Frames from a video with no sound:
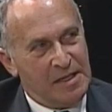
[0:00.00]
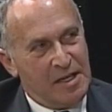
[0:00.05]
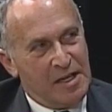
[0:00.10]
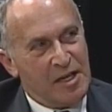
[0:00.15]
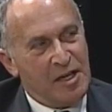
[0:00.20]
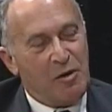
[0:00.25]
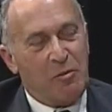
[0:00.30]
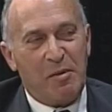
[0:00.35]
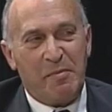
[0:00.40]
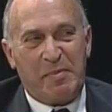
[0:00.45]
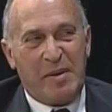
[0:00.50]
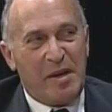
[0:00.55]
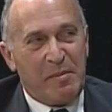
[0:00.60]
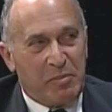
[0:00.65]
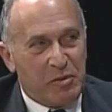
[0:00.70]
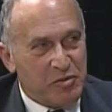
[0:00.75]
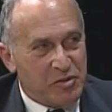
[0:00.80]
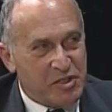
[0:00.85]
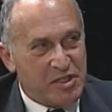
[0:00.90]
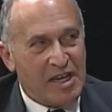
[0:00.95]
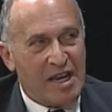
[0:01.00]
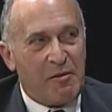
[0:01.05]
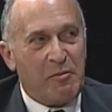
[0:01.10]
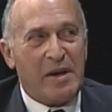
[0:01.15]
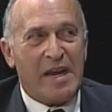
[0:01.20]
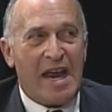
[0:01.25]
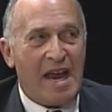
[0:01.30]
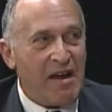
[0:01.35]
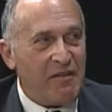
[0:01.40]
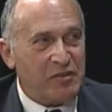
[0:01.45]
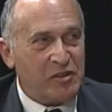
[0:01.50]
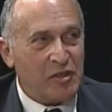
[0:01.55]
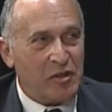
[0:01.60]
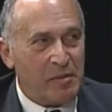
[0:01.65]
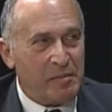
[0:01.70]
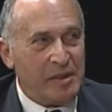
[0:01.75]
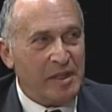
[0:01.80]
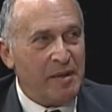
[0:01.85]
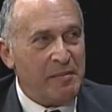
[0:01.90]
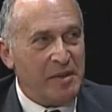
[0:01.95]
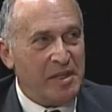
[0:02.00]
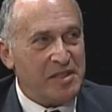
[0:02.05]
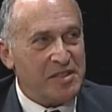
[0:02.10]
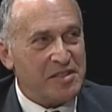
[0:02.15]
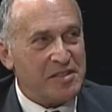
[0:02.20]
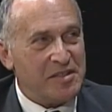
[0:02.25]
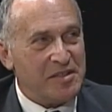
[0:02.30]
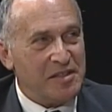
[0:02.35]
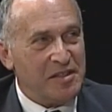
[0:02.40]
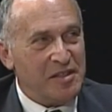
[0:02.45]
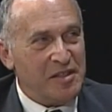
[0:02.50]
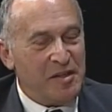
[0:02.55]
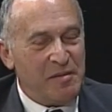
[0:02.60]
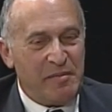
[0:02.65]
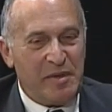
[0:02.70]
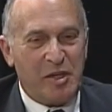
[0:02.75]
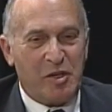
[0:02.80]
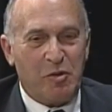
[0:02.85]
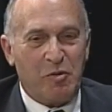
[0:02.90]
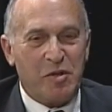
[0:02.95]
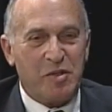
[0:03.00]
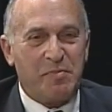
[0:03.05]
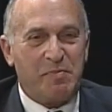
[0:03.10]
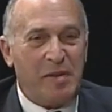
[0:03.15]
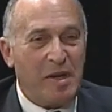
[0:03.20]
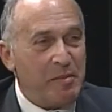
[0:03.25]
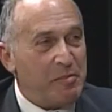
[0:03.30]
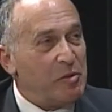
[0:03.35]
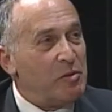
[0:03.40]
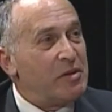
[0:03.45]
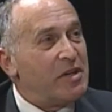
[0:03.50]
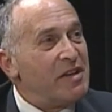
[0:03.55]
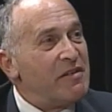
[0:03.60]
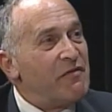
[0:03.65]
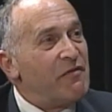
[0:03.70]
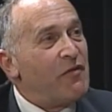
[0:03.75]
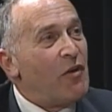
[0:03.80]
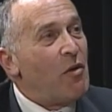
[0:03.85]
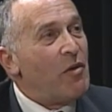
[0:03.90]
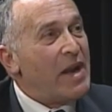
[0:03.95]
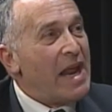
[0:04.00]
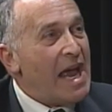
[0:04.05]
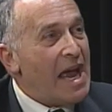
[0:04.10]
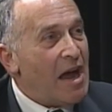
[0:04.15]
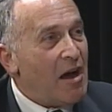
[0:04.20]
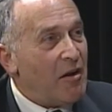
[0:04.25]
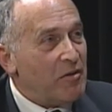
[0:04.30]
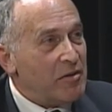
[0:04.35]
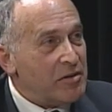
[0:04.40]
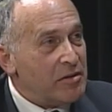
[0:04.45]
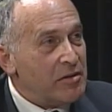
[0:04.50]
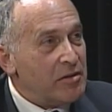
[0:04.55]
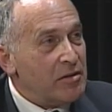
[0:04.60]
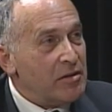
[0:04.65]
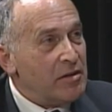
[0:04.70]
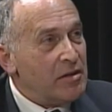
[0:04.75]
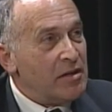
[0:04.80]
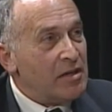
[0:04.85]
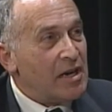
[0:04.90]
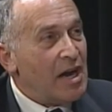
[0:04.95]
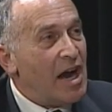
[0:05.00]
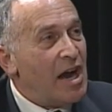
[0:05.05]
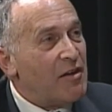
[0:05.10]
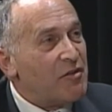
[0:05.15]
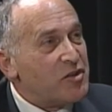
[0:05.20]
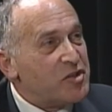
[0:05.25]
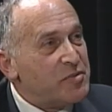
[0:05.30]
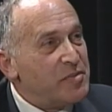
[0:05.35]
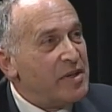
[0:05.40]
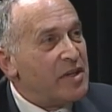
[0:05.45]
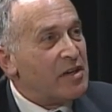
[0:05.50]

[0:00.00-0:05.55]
When people say we have term limits because people can vote out congressmen or